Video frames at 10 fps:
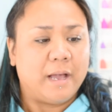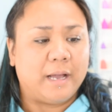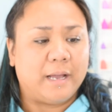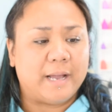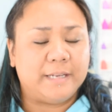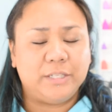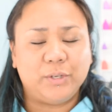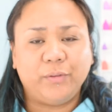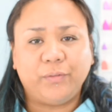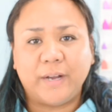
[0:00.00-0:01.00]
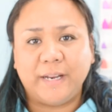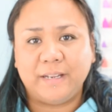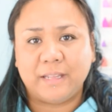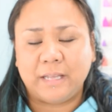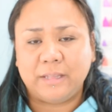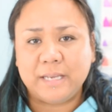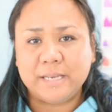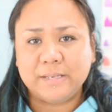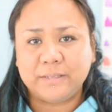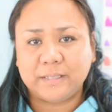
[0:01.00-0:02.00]
Uh, I do find that
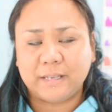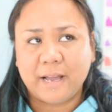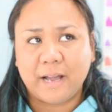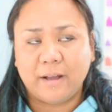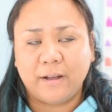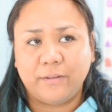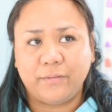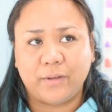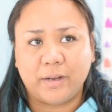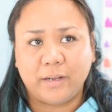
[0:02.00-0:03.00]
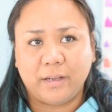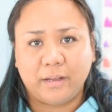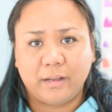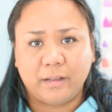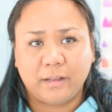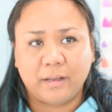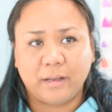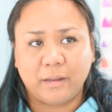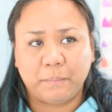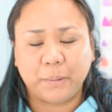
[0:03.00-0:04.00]
these have a, uh,
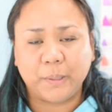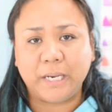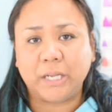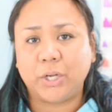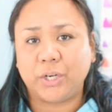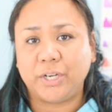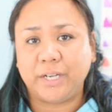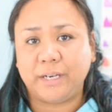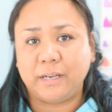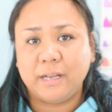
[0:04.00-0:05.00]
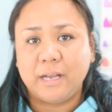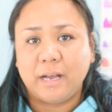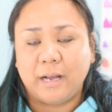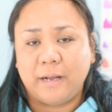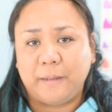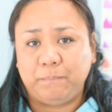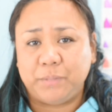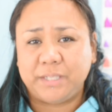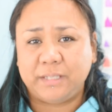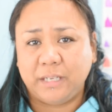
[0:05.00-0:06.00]
a pretty good um,
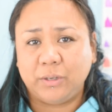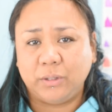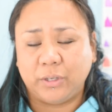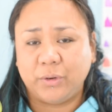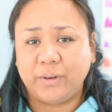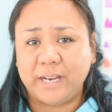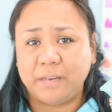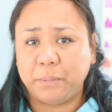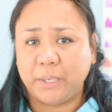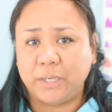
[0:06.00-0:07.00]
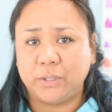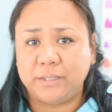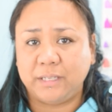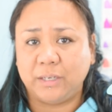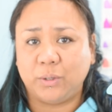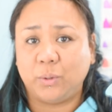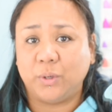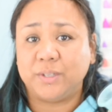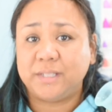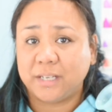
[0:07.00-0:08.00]
seal or create a pretty good seal
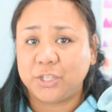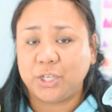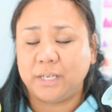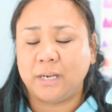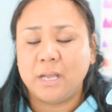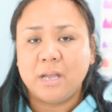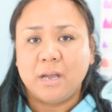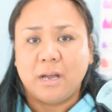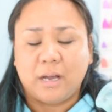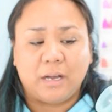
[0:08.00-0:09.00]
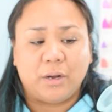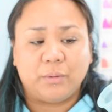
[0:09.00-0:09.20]
or suction uh,